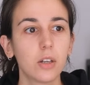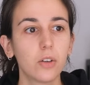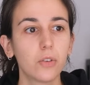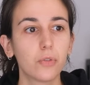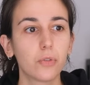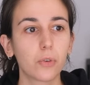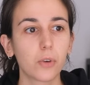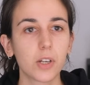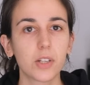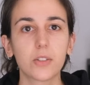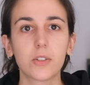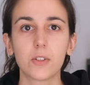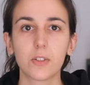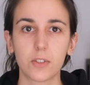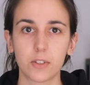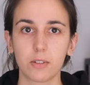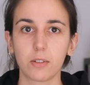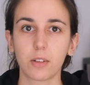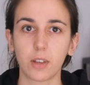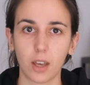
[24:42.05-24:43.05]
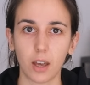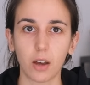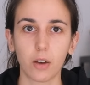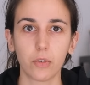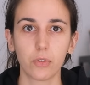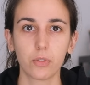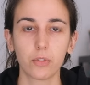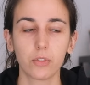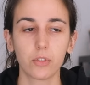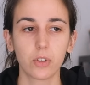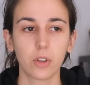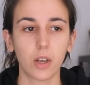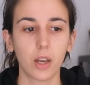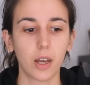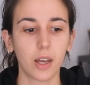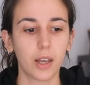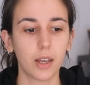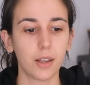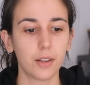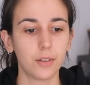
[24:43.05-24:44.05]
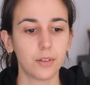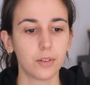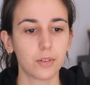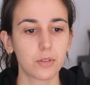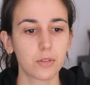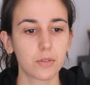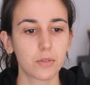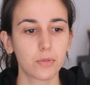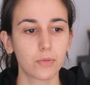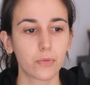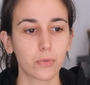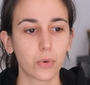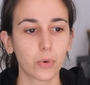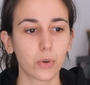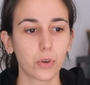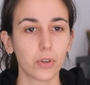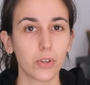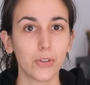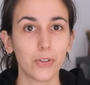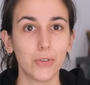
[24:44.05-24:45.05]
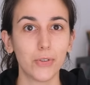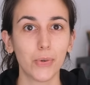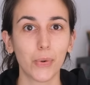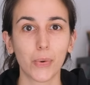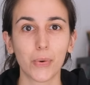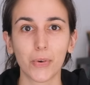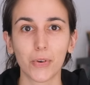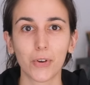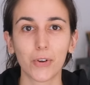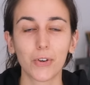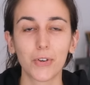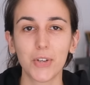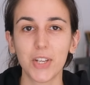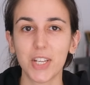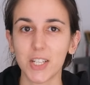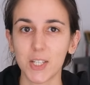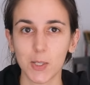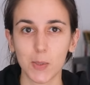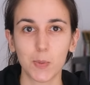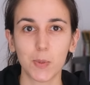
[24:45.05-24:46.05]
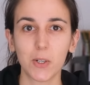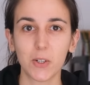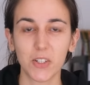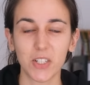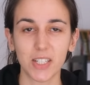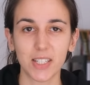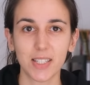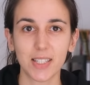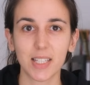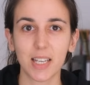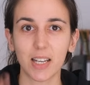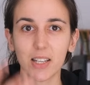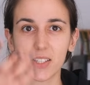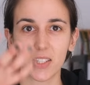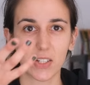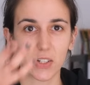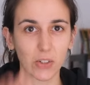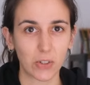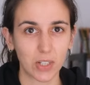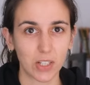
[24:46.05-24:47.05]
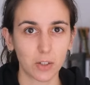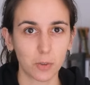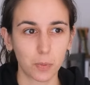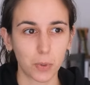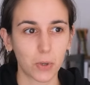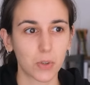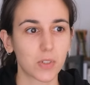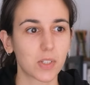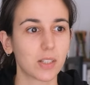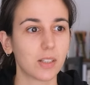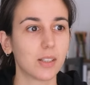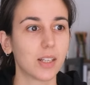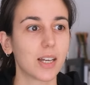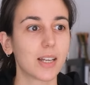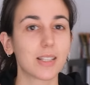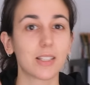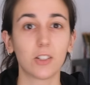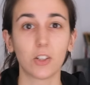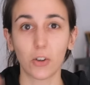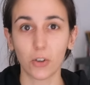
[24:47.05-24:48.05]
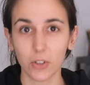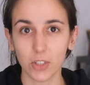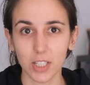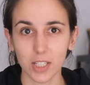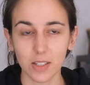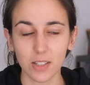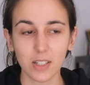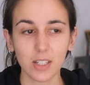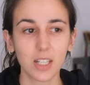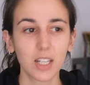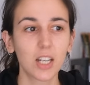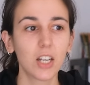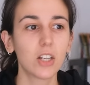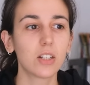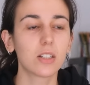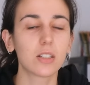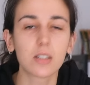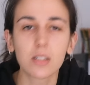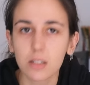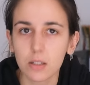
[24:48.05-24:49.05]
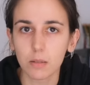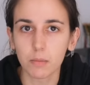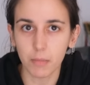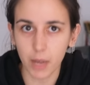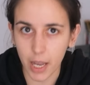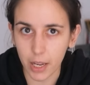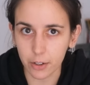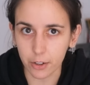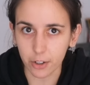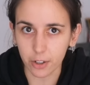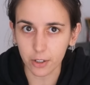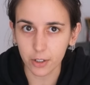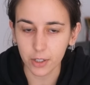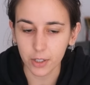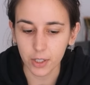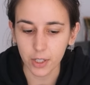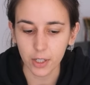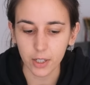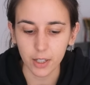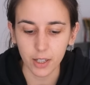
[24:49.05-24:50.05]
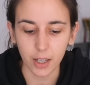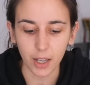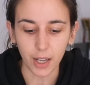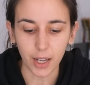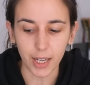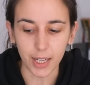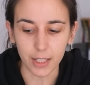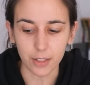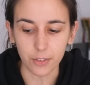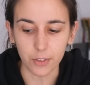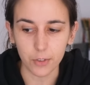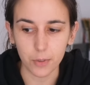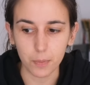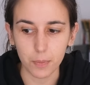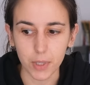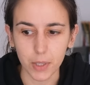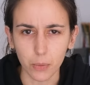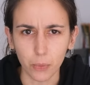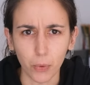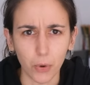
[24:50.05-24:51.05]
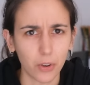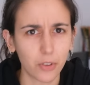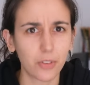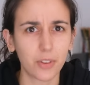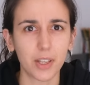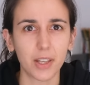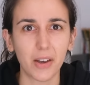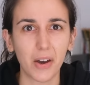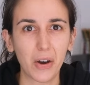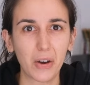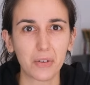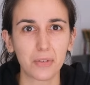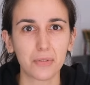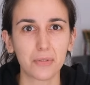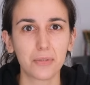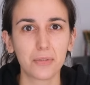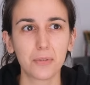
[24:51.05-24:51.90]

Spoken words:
for it to still count. And for your experience as a creative person, as an artist, to still matter and be worthy of